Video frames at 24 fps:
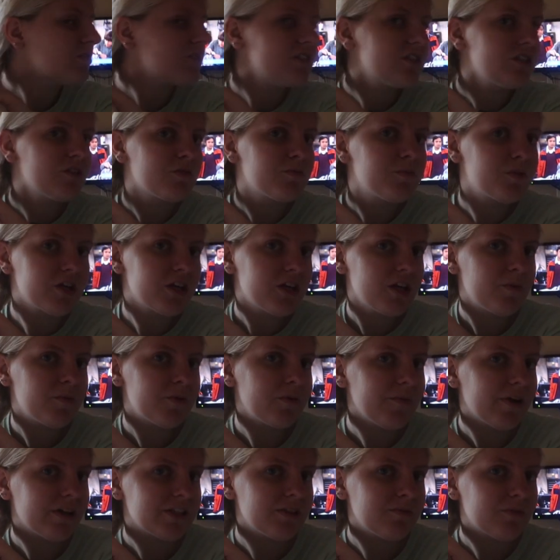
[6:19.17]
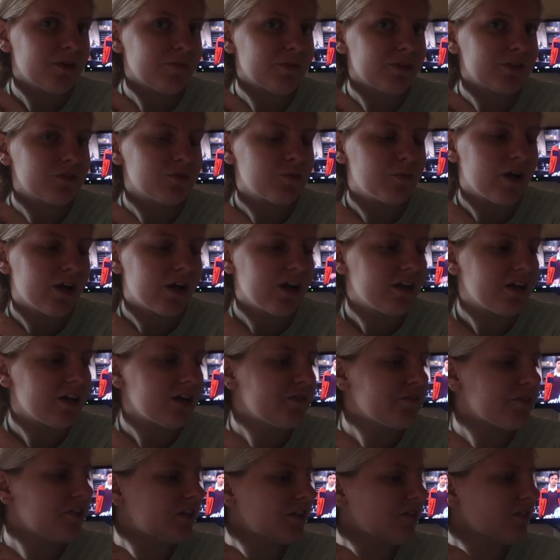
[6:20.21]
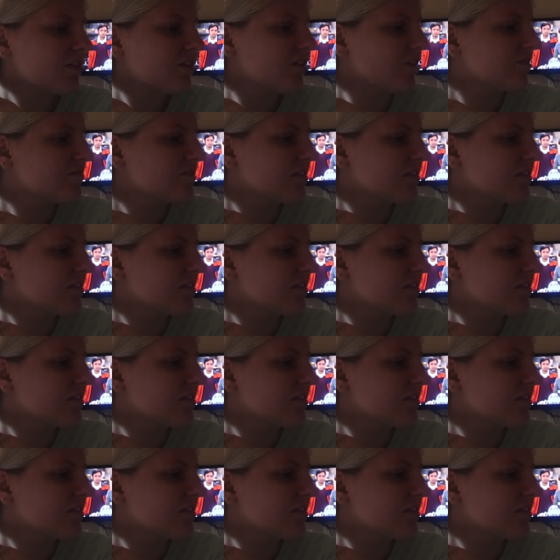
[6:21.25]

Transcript: want to deal with putting it up in a messy bun while it's wet. And I didn't want to deal with, so